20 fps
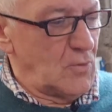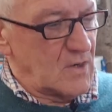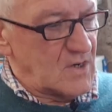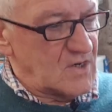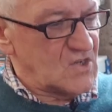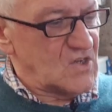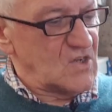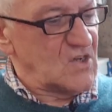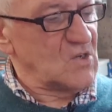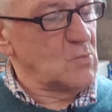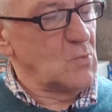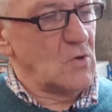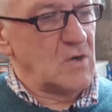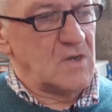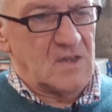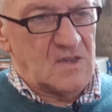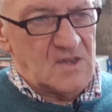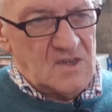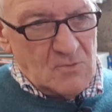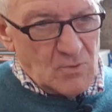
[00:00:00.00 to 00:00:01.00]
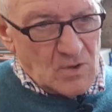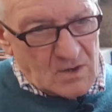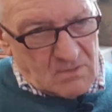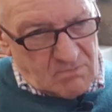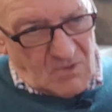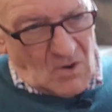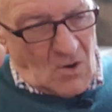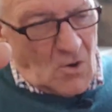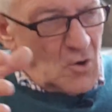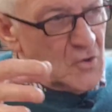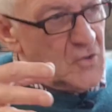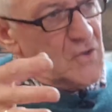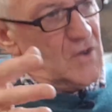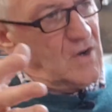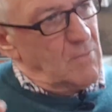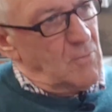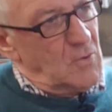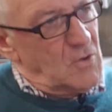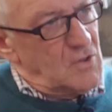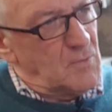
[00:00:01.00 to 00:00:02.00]
Whereas this one, you were
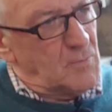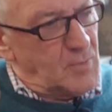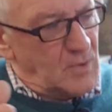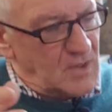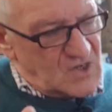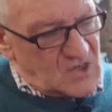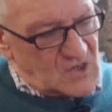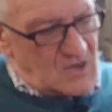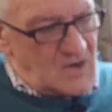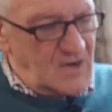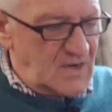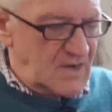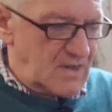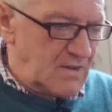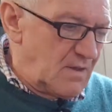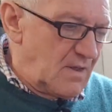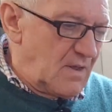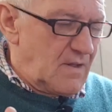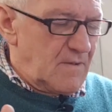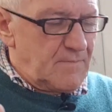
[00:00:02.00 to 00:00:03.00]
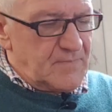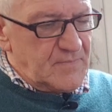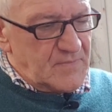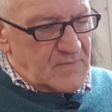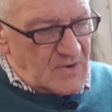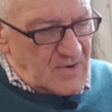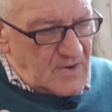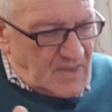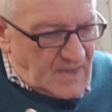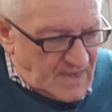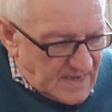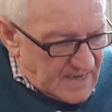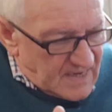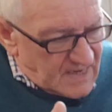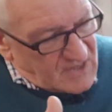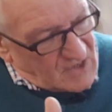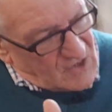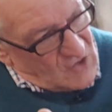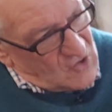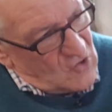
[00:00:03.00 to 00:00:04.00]
hunting about the place trying to get
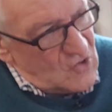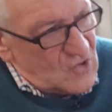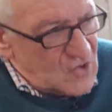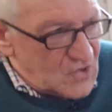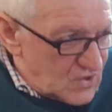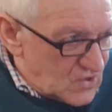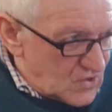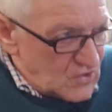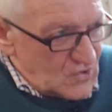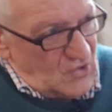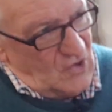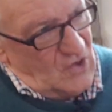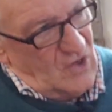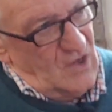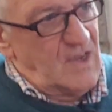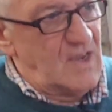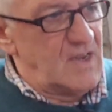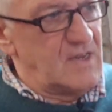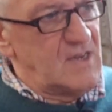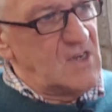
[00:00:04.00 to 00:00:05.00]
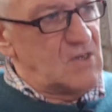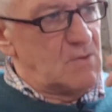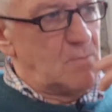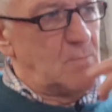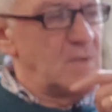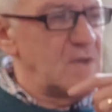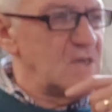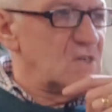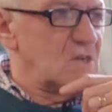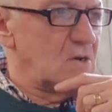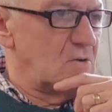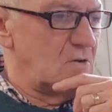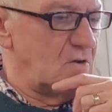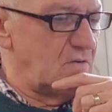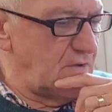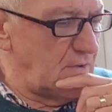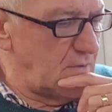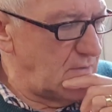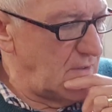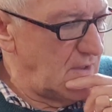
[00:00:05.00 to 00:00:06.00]
it adjusted so you can get a decent picture out of it.